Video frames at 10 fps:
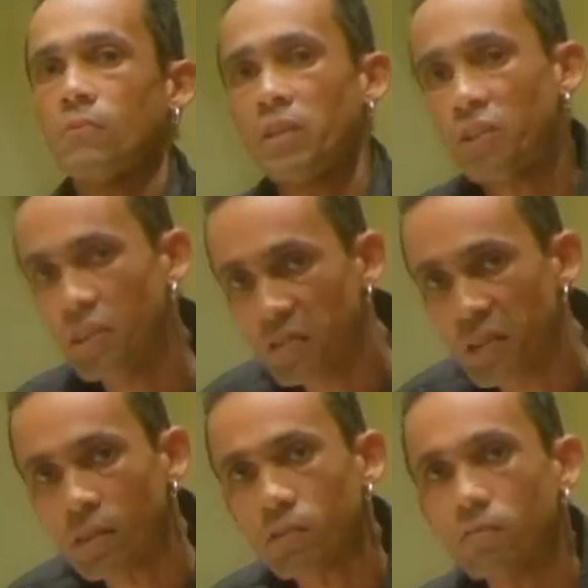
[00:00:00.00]
the
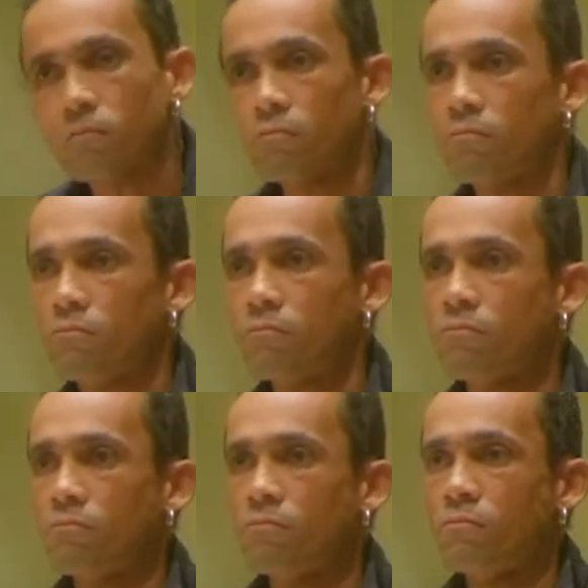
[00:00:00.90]
living,
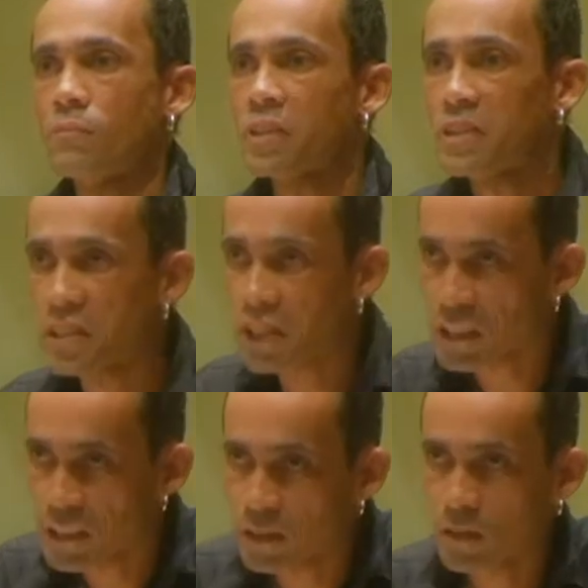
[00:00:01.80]
the
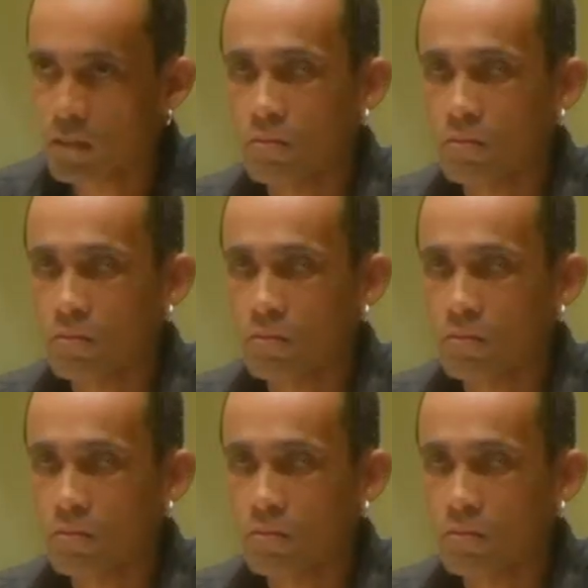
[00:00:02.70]
detained,